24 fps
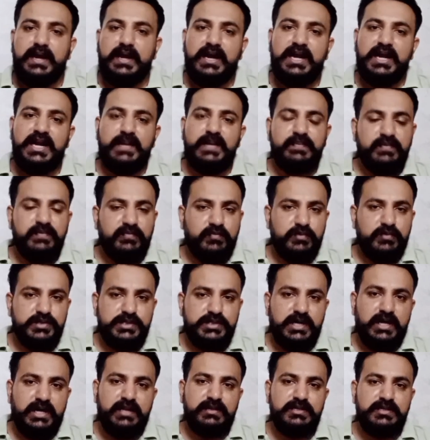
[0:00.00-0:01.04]
And before
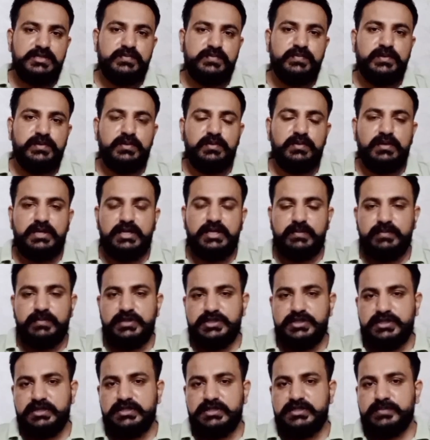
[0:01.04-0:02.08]
starting this video, let me
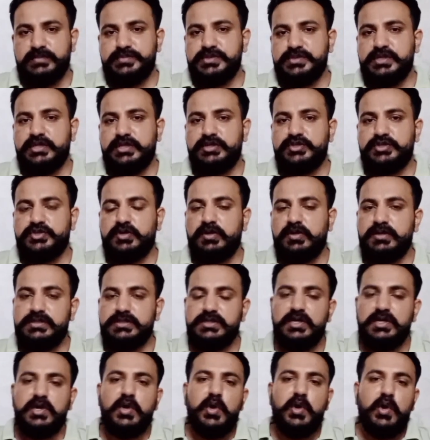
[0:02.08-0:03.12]
share some
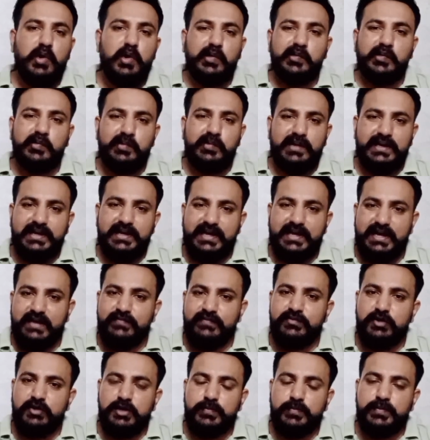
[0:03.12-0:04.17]
screenshots. Although I
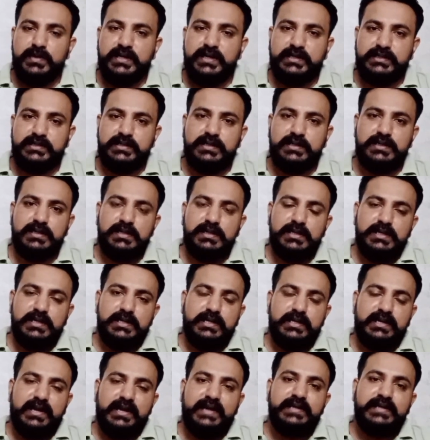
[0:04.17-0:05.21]
have not predicted
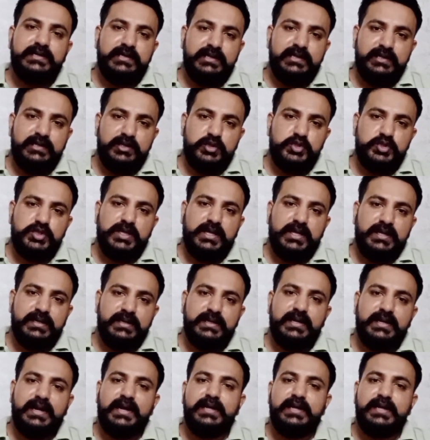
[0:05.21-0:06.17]
19th July